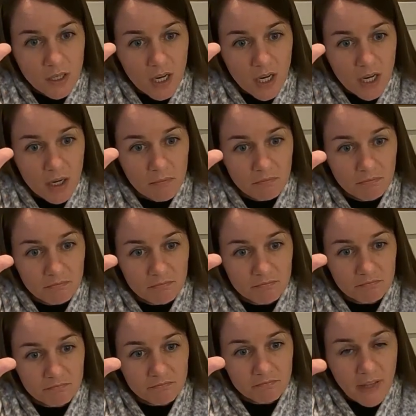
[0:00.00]

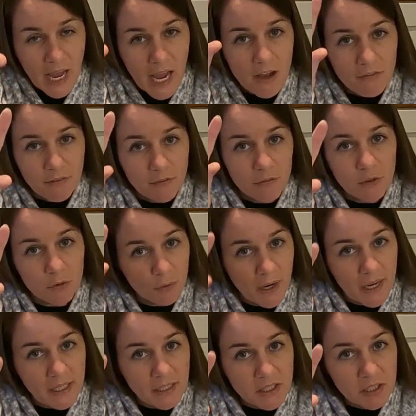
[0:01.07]
half of the
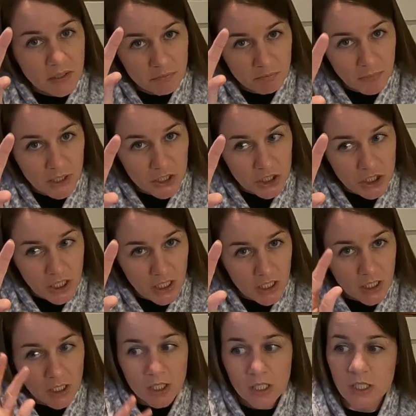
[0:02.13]
right butt
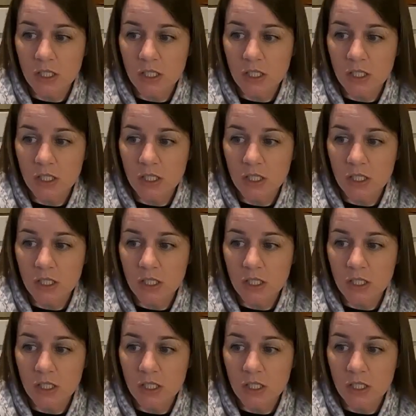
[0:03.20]
cheek.